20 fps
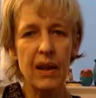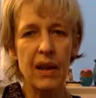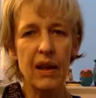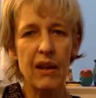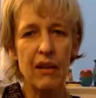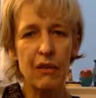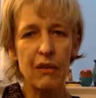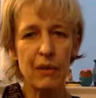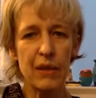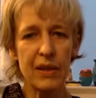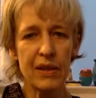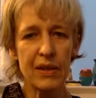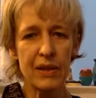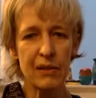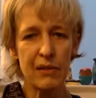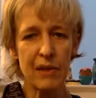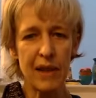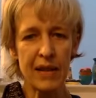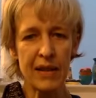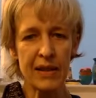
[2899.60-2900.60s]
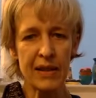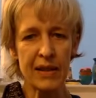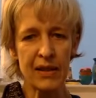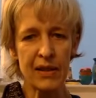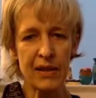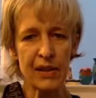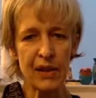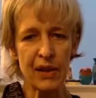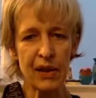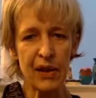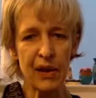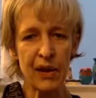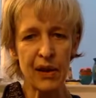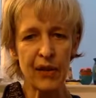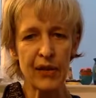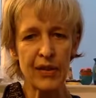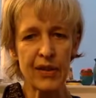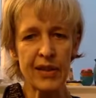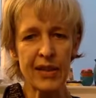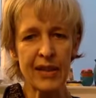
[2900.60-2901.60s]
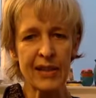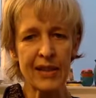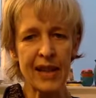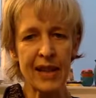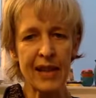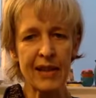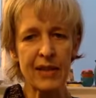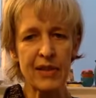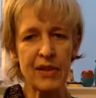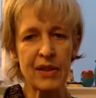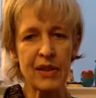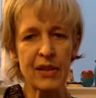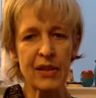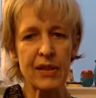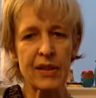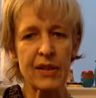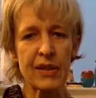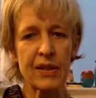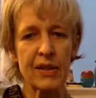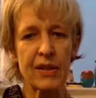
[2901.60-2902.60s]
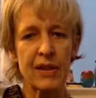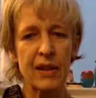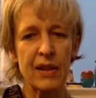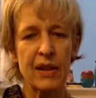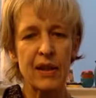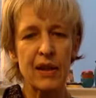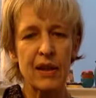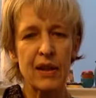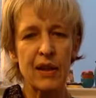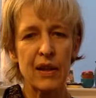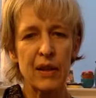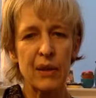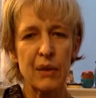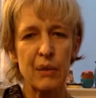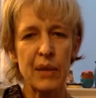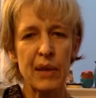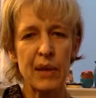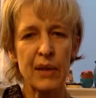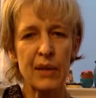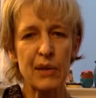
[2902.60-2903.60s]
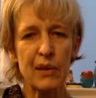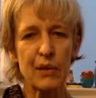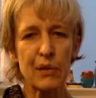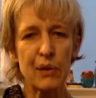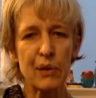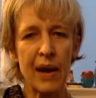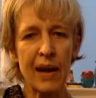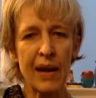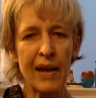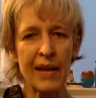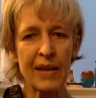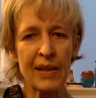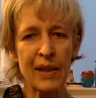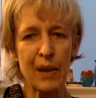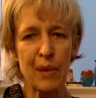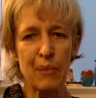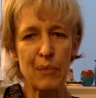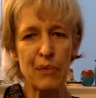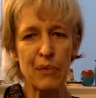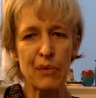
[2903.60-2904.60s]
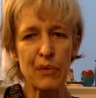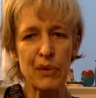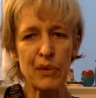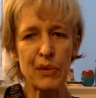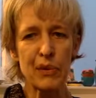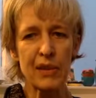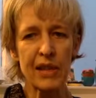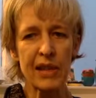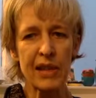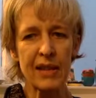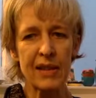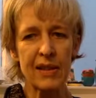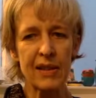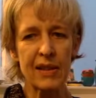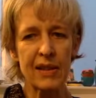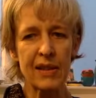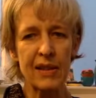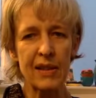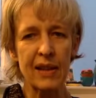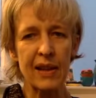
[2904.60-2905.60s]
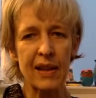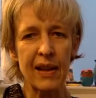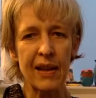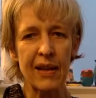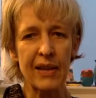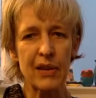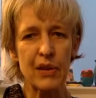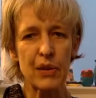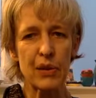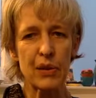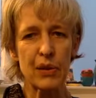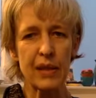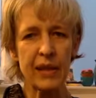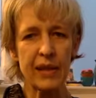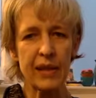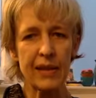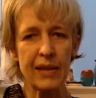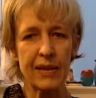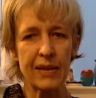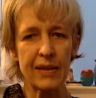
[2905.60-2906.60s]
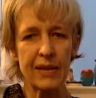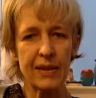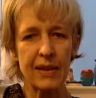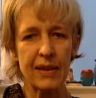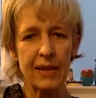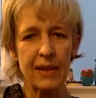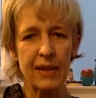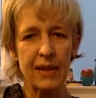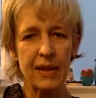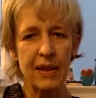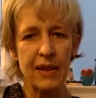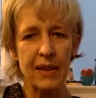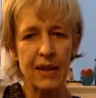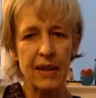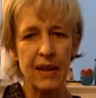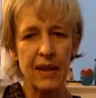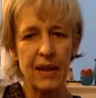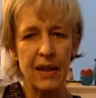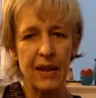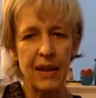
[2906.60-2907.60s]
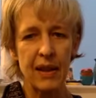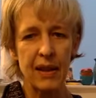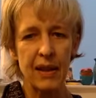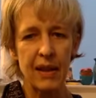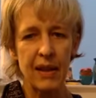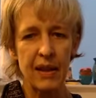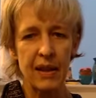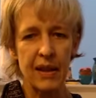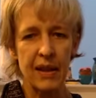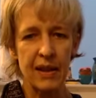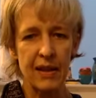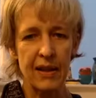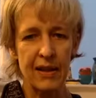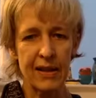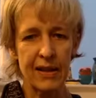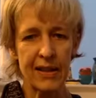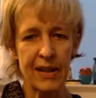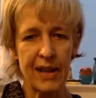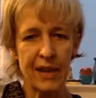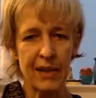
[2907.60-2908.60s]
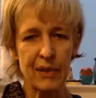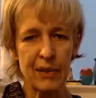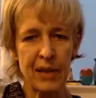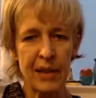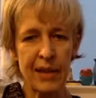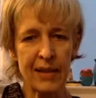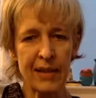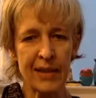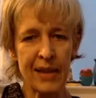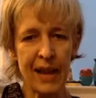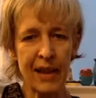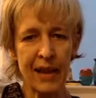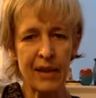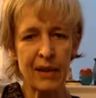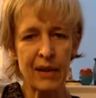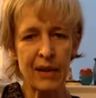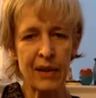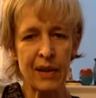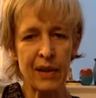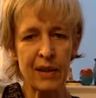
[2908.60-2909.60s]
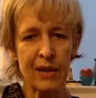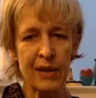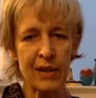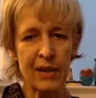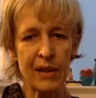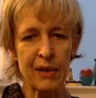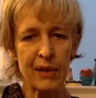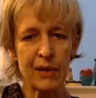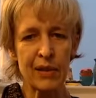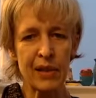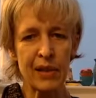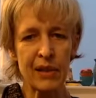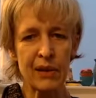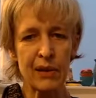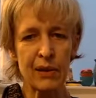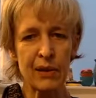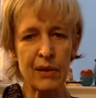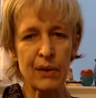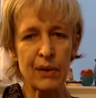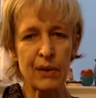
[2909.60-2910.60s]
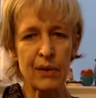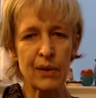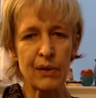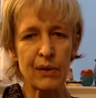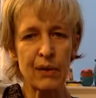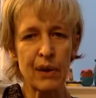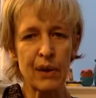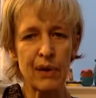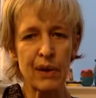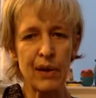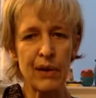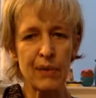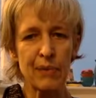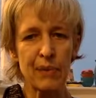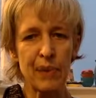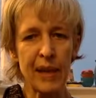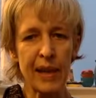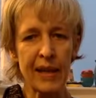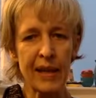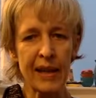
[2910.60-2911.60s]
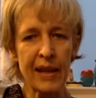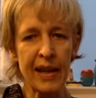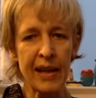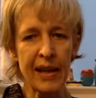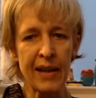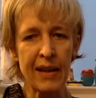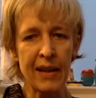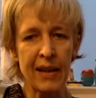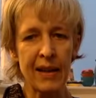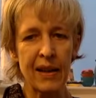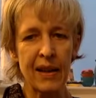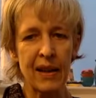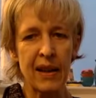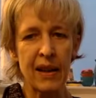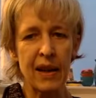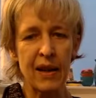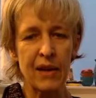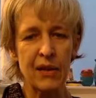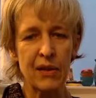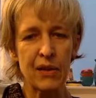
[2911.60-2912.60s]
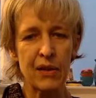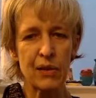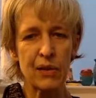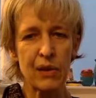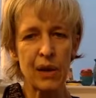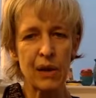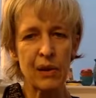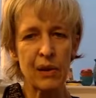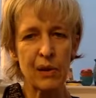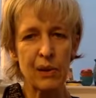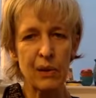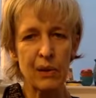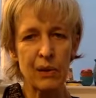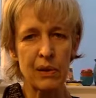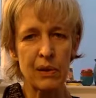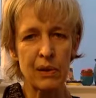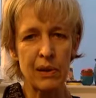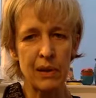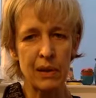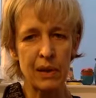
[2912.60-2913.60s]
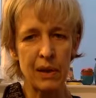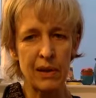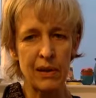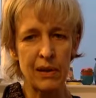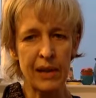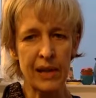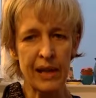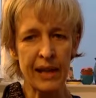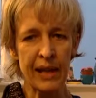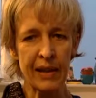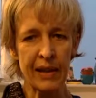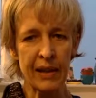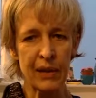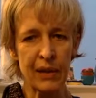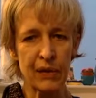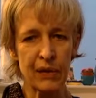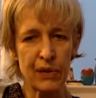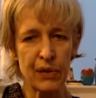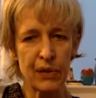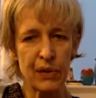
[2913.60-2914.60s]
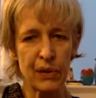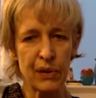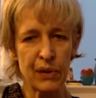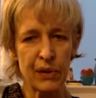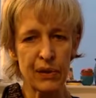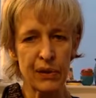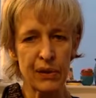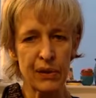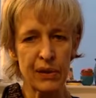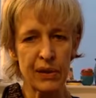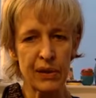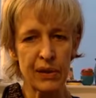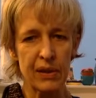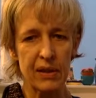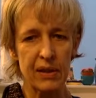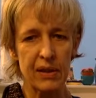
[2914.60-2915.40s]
If we surrendered to Earth's intelligence, we could rise up rooted like trees. Instead, we entangle ourselves in knots of our own making and struggle lonely and confused.